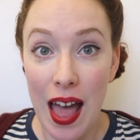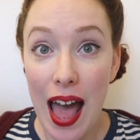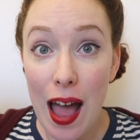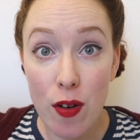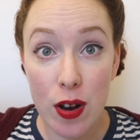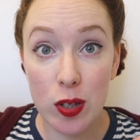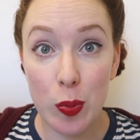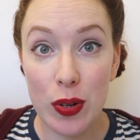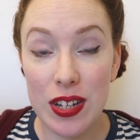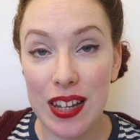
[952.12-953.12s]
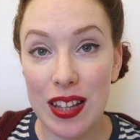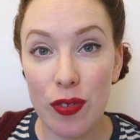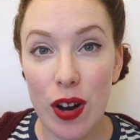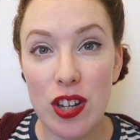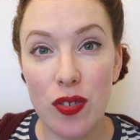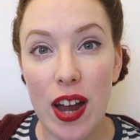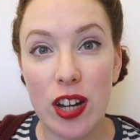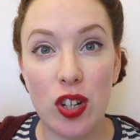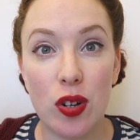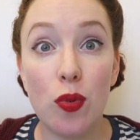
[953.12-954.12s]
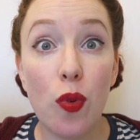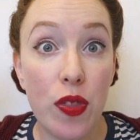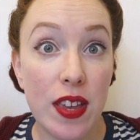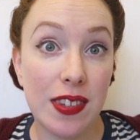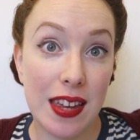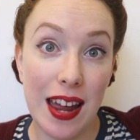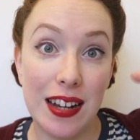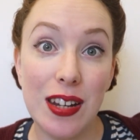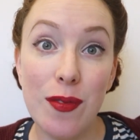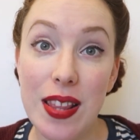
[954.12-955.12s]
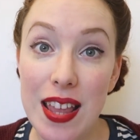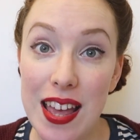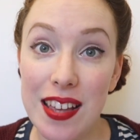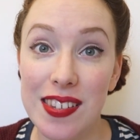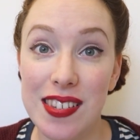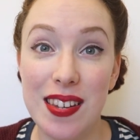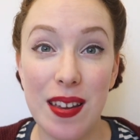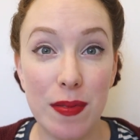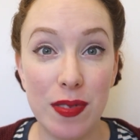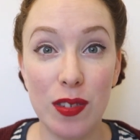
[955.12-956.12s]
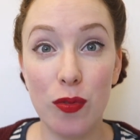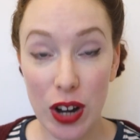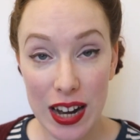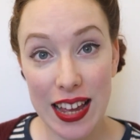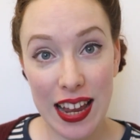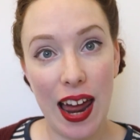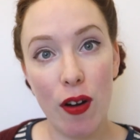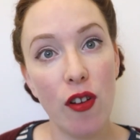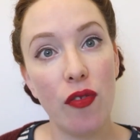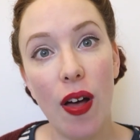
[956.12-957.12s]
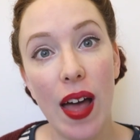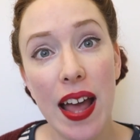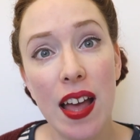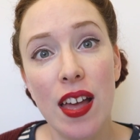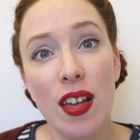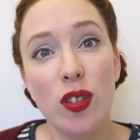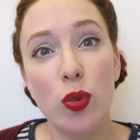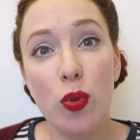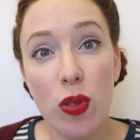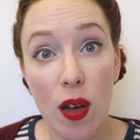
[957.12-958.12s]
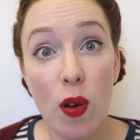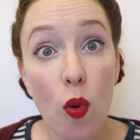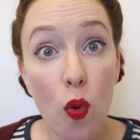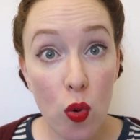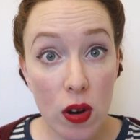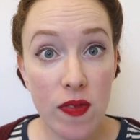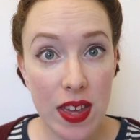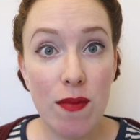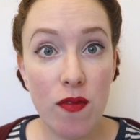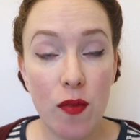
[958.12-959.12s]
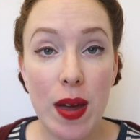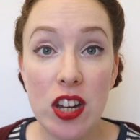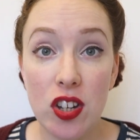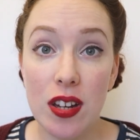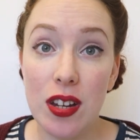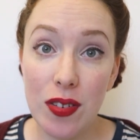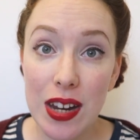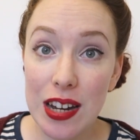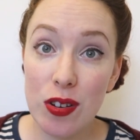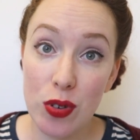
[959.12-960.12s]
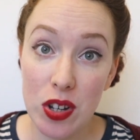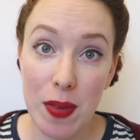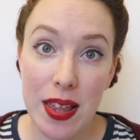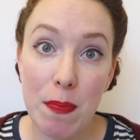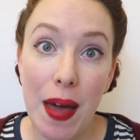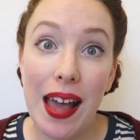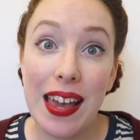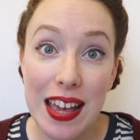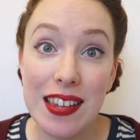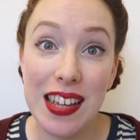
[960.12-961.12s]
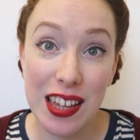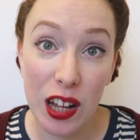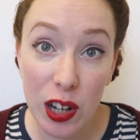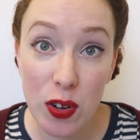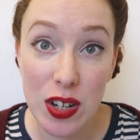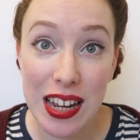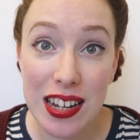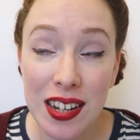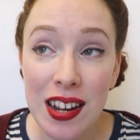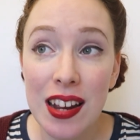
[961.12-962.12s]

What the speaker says: arrows pointing in the right direction or this connecting with this to really clarify. So although all of the information that you need in order to make the bag is included,